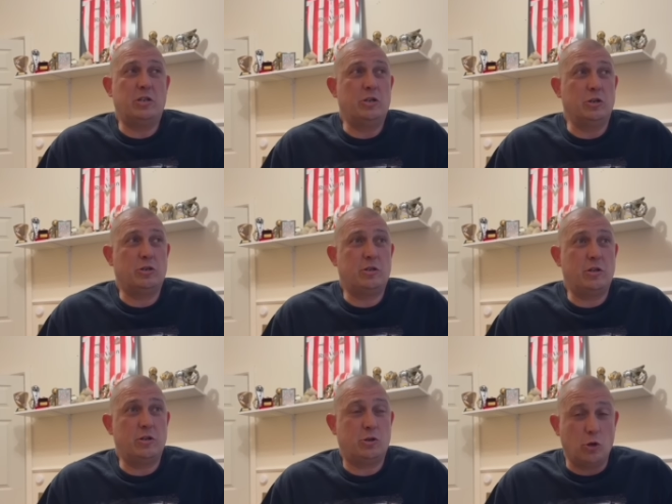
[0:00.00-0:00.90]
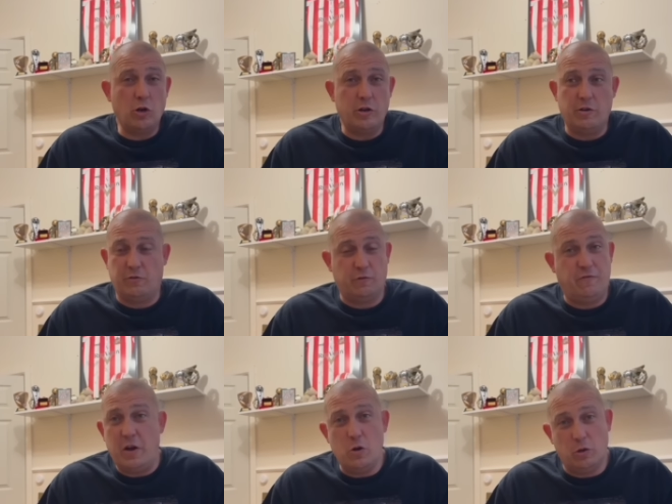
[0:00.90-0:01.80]
just Sunderland have just
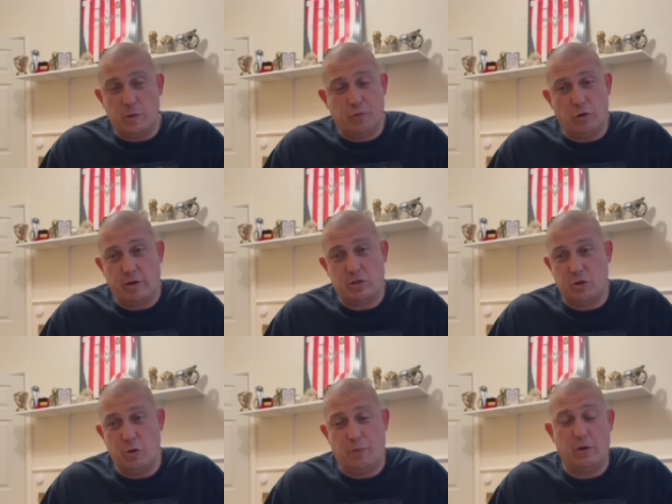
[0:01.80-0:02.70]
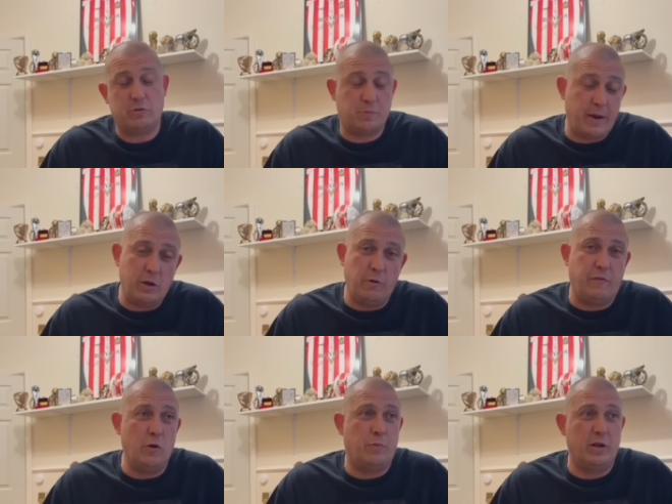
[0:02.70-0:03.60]
videoed the progress through the playoffs, speaking to a
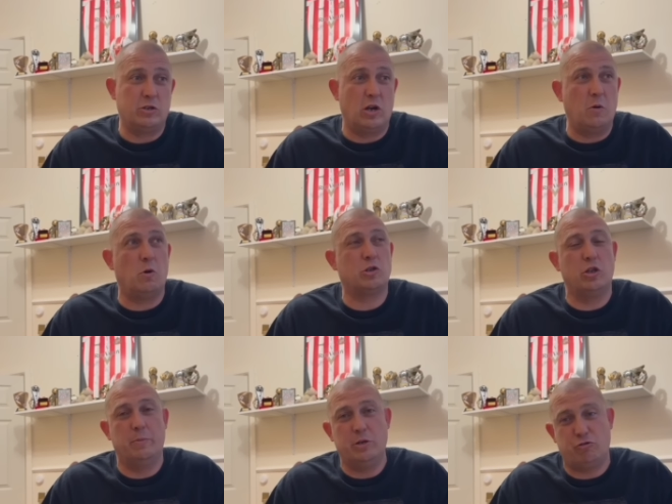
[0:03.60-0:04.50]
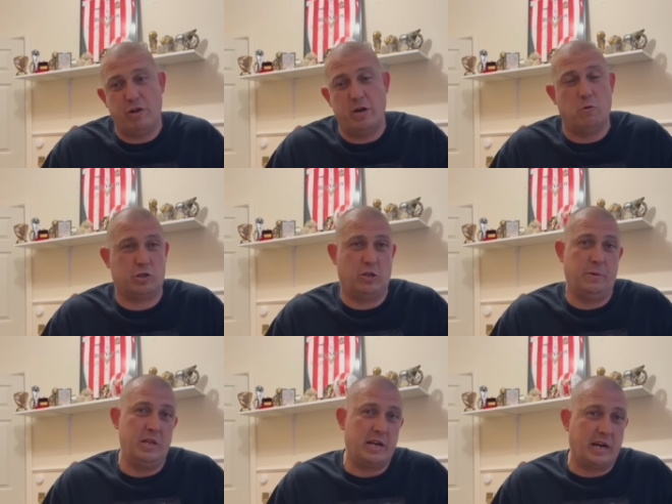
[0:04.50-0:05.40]
few players and all that, watching them in training, watching them
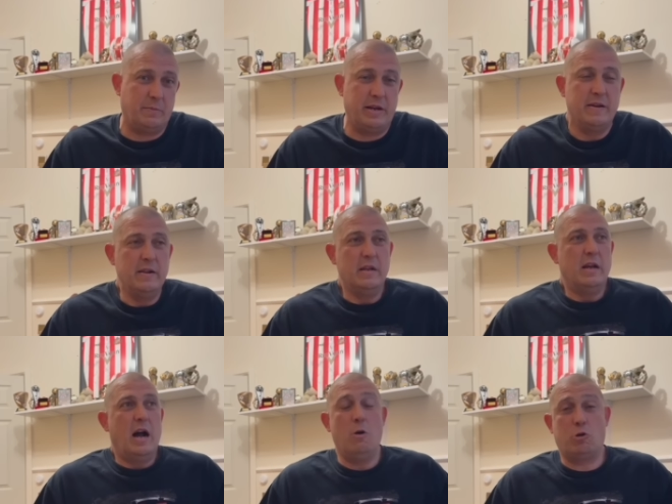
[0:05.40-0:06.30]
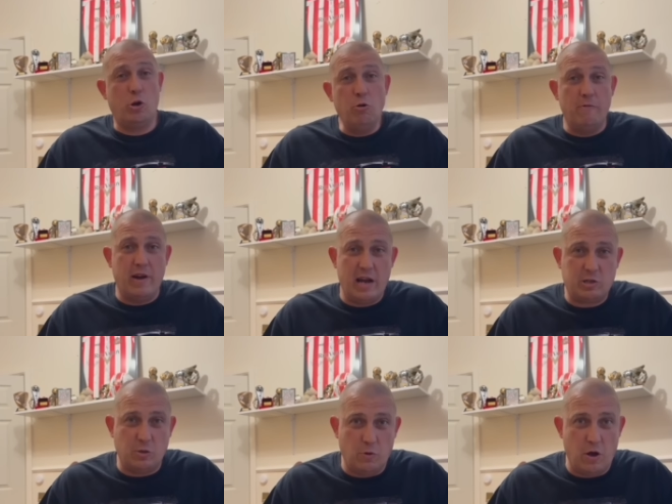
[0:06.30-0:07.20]
in the academy, how cool and
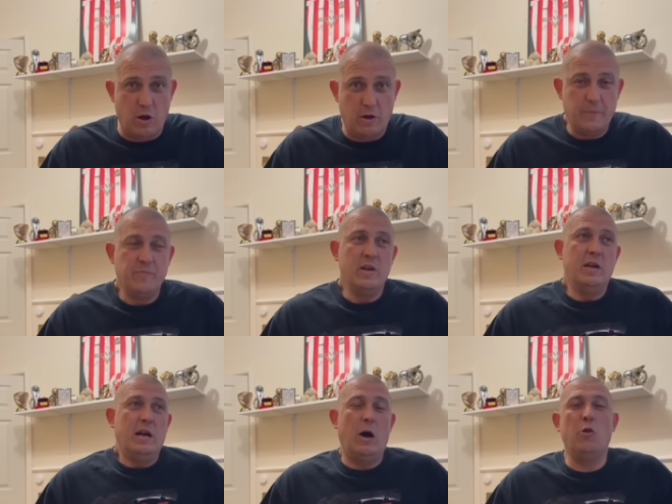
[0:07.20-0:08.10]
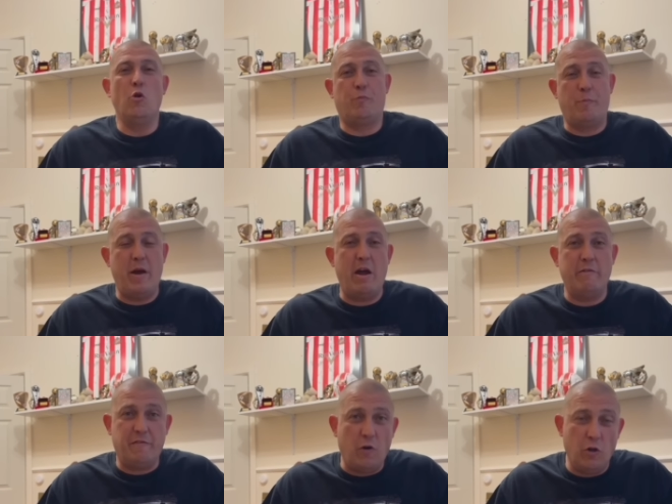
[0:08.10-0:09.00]
relaxed they were, how they were
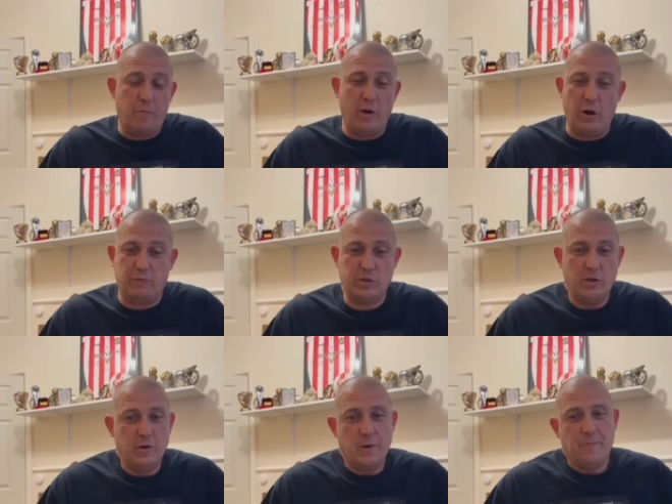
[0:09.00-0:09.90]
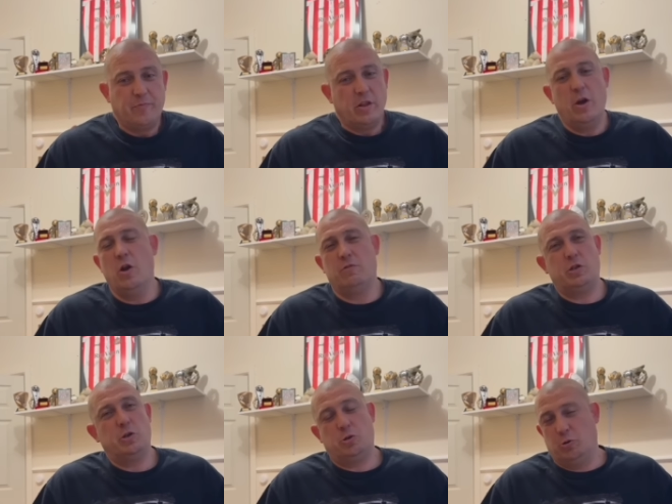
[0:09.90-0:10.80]
preparing for the playoffs, and
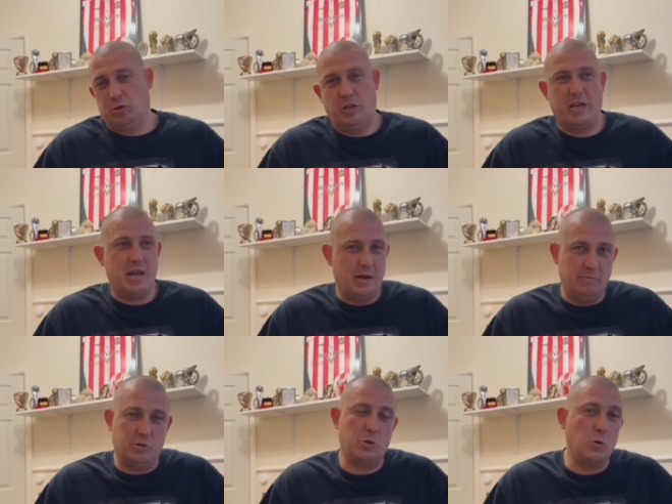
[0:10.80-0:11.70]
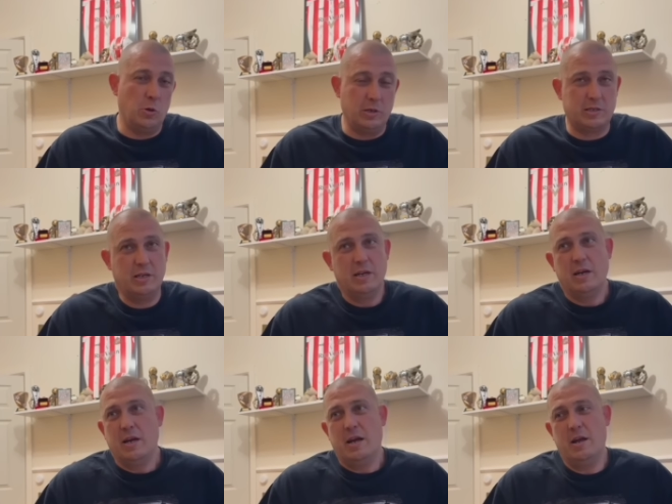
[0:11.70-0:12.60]
obviously it shows you the games, the goals,
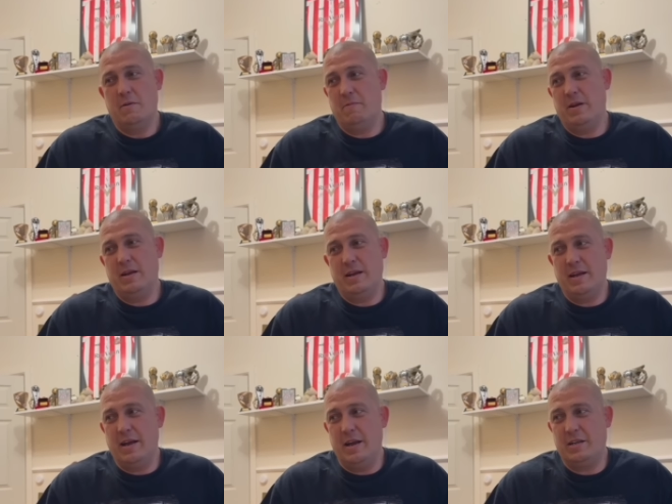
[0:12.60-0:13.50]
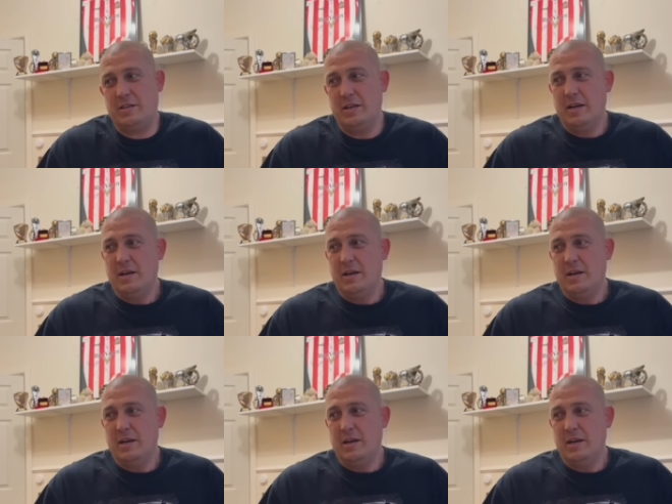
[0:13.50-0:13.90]
and it